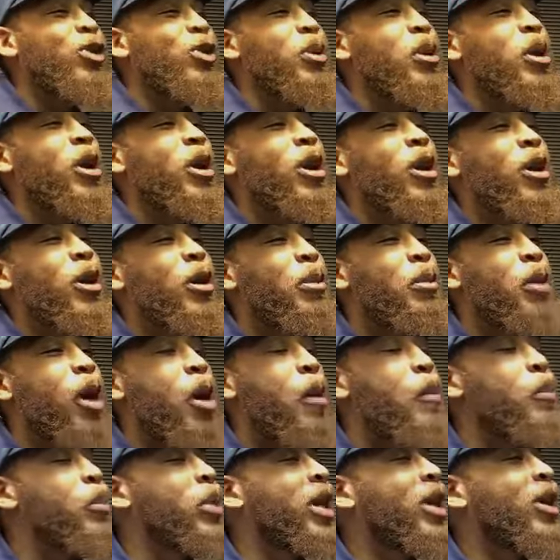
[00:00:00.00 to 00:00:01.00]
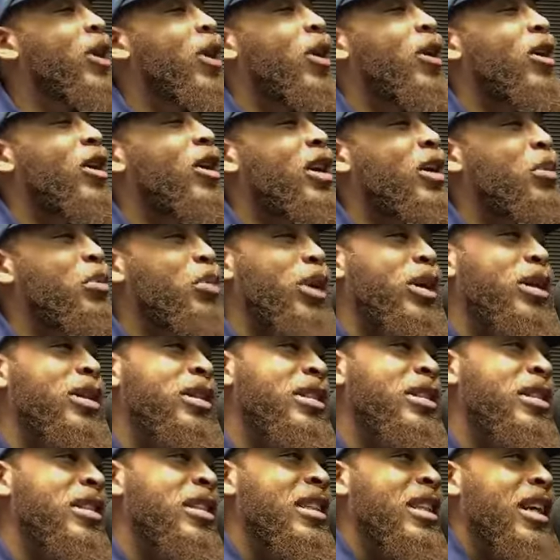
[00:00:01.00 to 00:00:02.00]
a big hearted
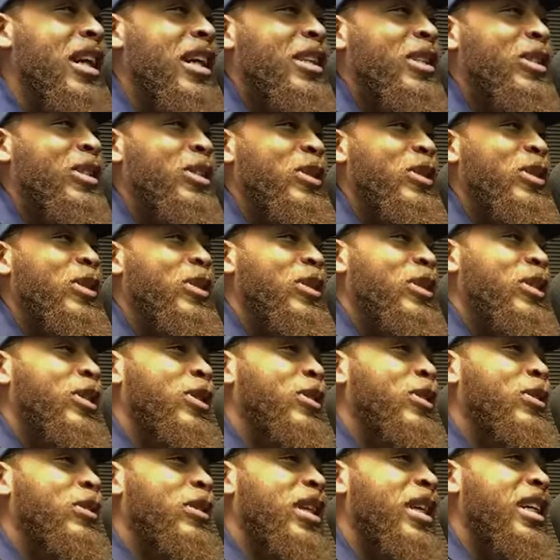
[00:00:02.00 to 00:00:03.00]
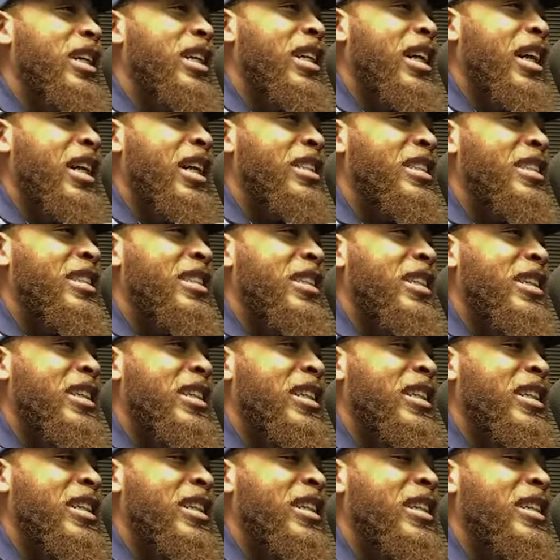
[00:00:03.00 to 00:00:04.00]
person? Like do you think that's
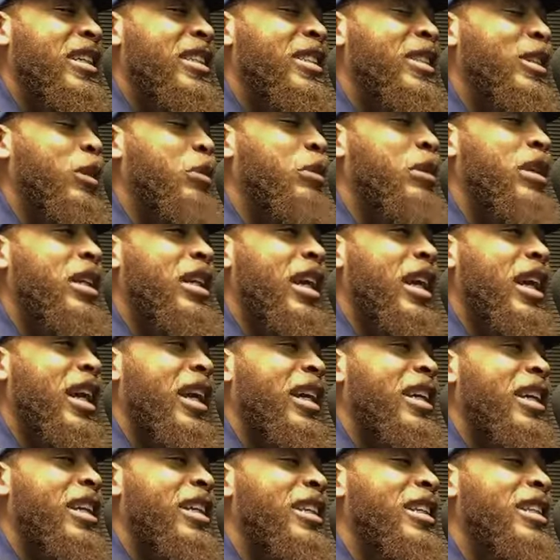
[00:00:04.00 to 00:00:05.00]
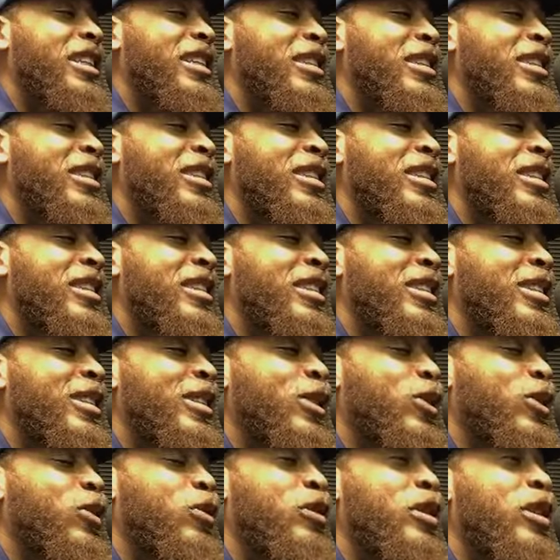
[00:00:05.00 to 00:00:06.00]
something that
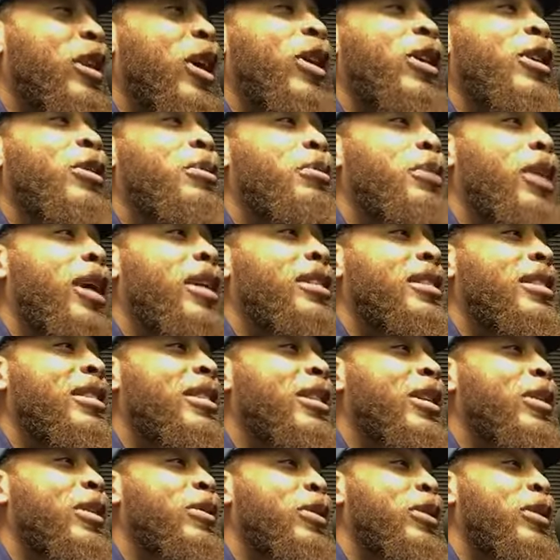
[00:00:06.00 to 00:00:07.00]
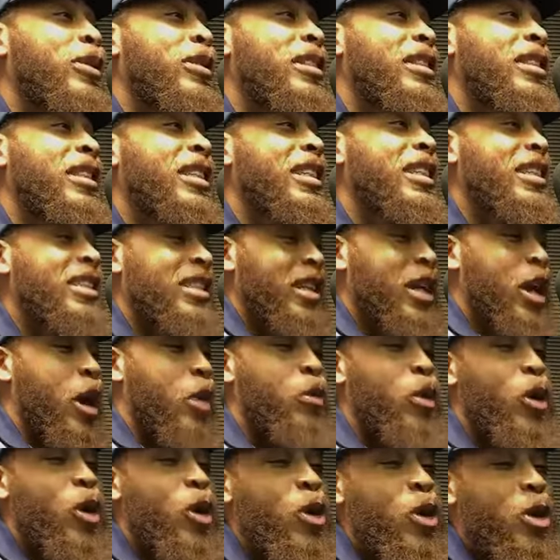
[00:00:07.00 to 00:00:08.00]
you've learned about yourself you can see? Because in
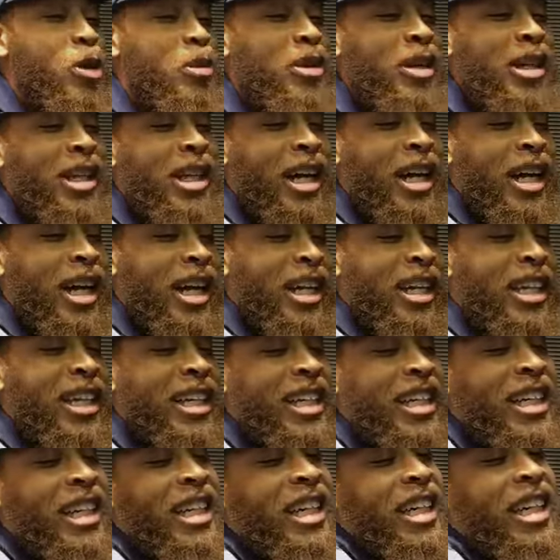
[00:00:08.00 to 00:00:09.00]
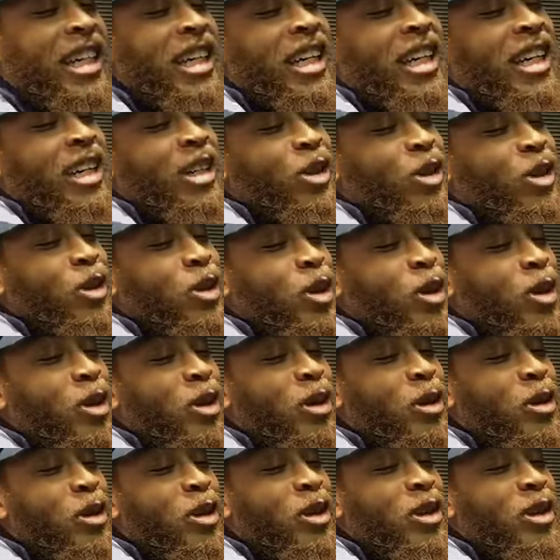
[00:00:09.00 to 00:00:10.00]
that poem you're like,
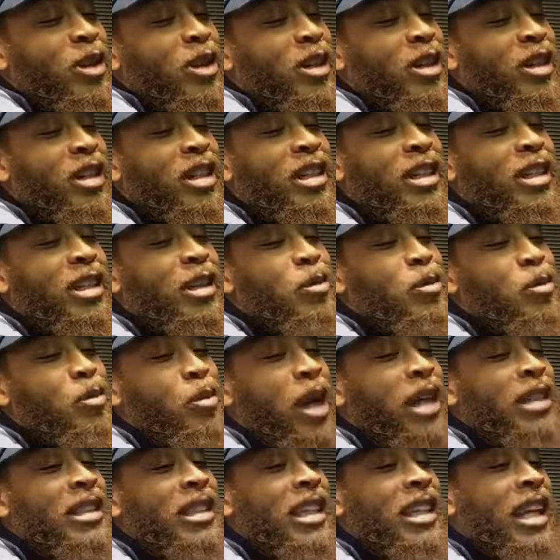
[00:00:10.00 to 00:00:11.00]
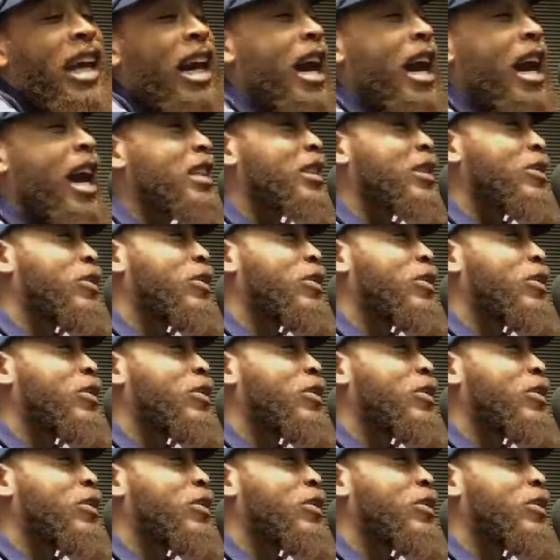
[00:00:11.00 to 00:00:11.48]
you're basically like asking